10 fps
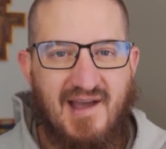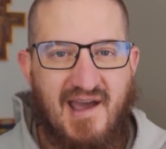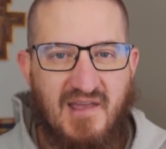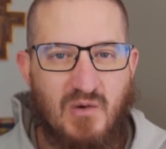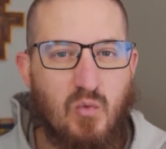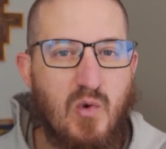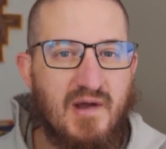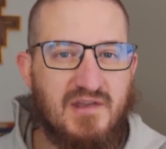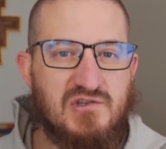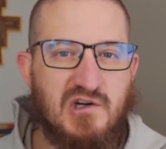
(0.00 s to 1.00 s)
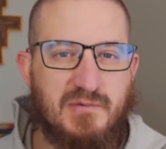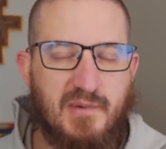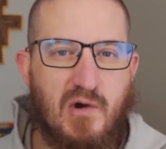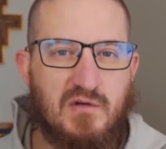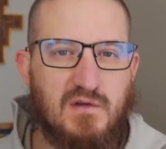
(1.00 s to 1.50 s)
and then what the church
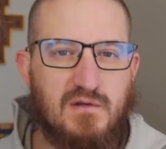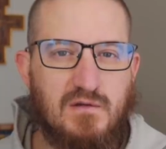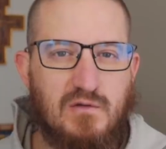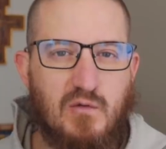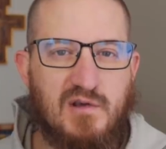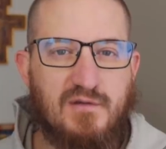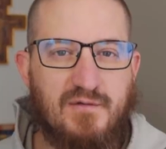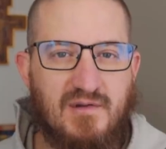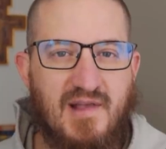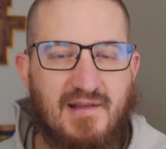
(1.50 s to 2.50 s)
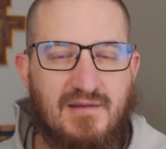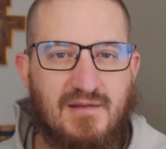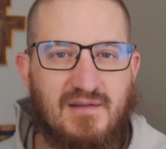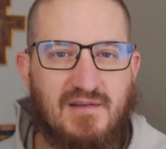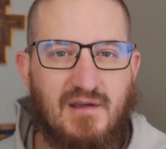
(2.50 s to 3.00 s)
proposes to us for Lent,
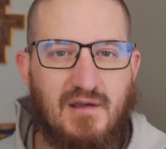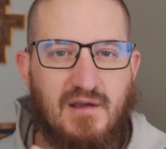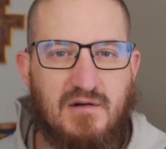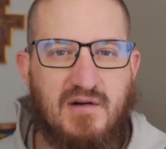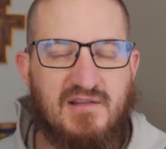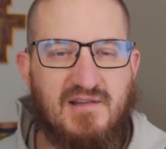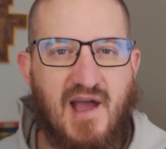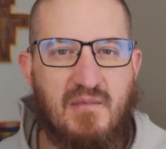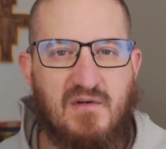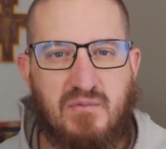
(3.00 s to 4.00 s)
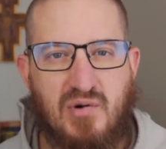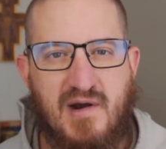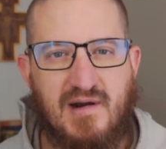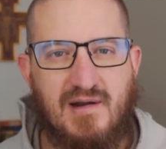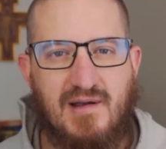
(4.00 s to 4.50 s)
this increased time of
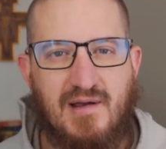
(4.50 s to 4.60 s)
prayer,